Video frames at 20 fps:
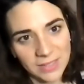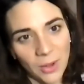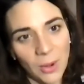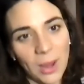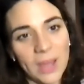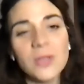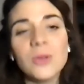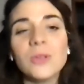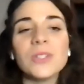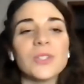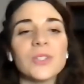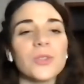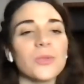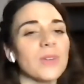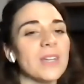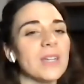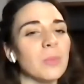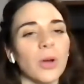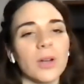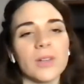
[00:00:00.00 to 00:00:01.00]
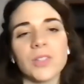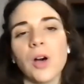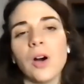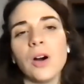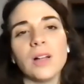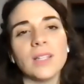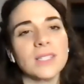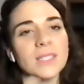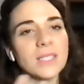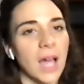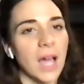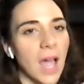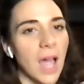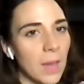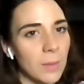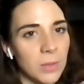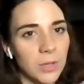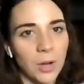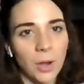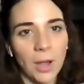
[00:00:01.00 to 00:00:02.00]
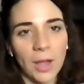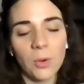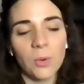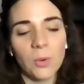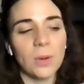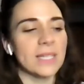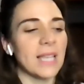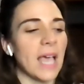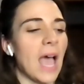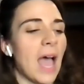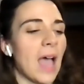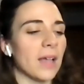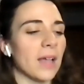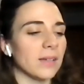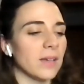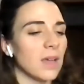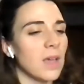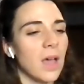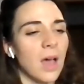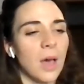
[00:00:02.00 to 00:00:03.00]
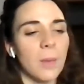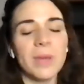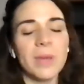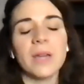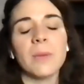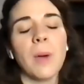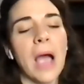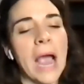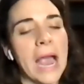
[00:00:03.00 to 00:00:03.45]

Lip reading: So I used to read books all the time. I always had a big